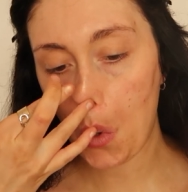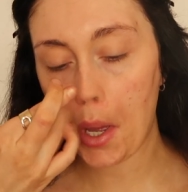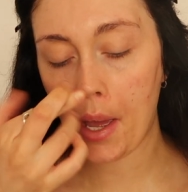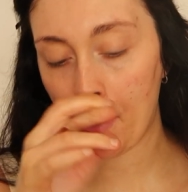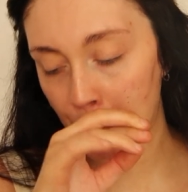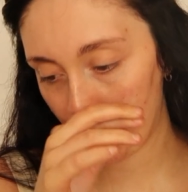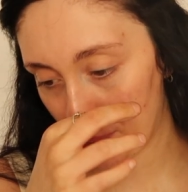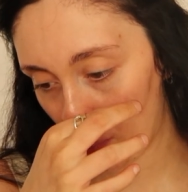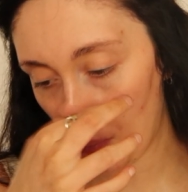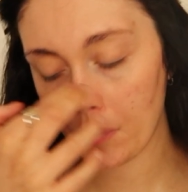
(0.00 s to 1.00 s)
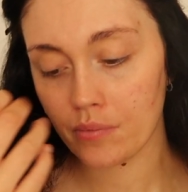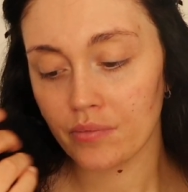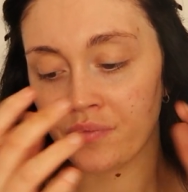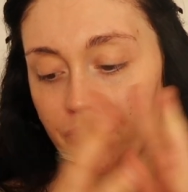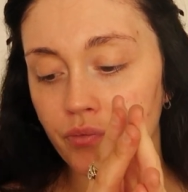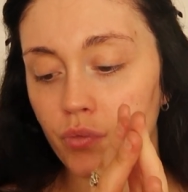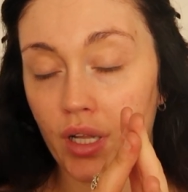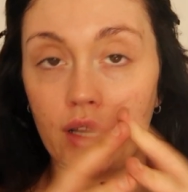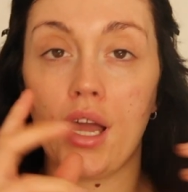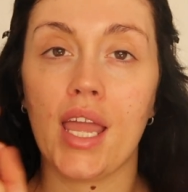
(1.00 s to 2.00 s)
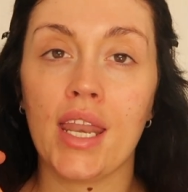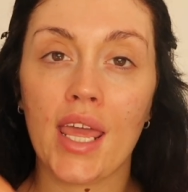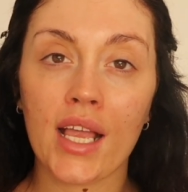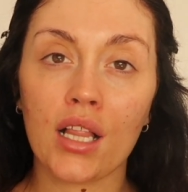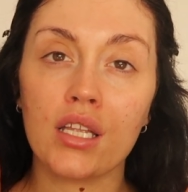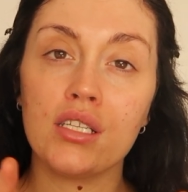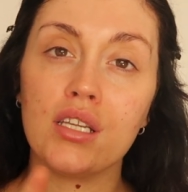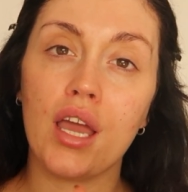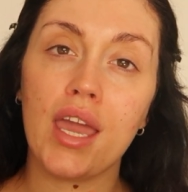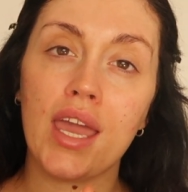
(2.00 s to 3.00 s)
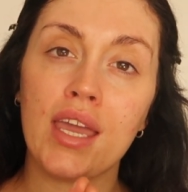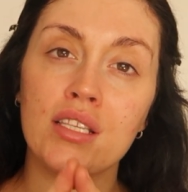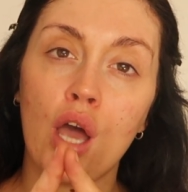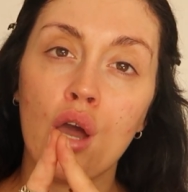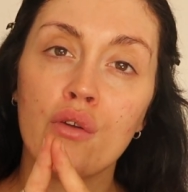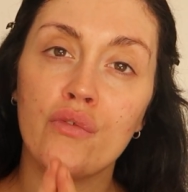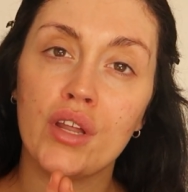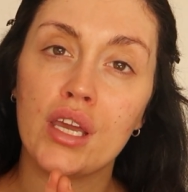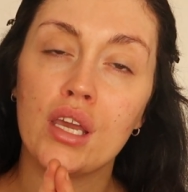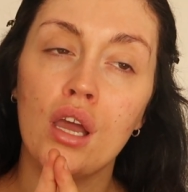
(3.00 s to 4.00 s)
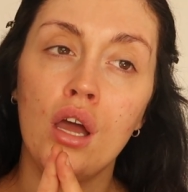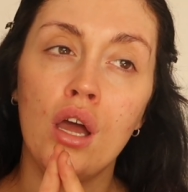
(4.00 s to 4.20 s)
Well, in England it is hopefully